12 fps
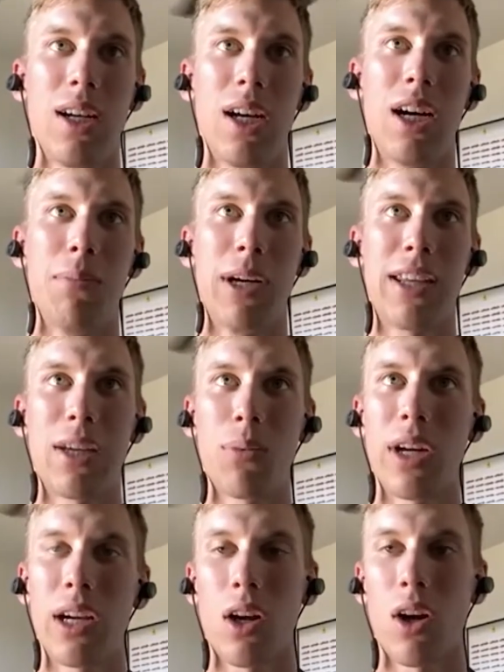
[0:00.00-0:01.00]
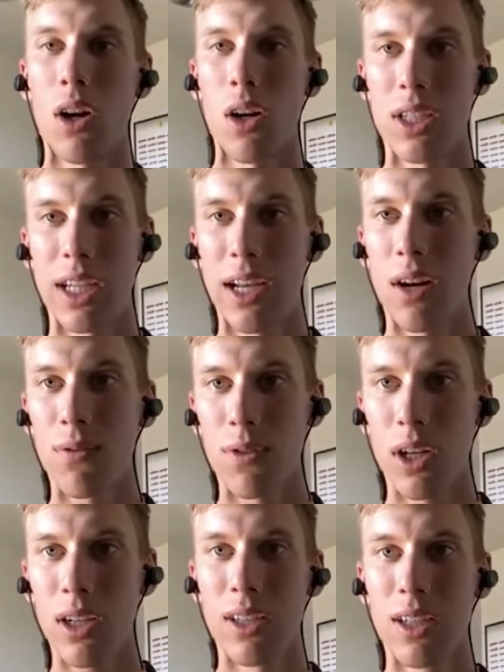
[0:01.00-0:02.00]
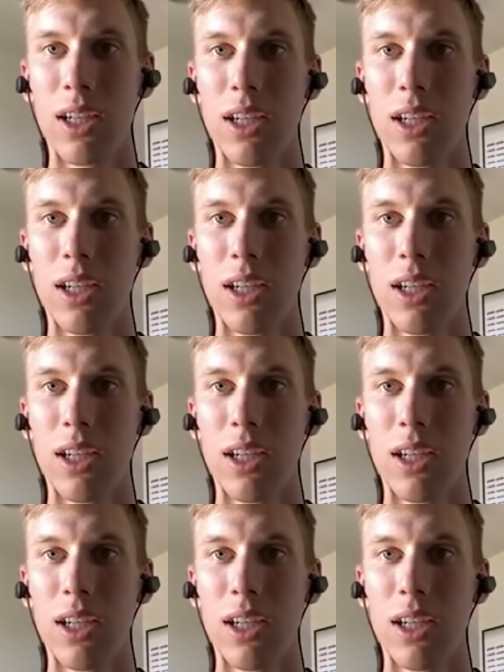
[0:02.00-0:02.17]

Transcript: I think we had a car to stay out front.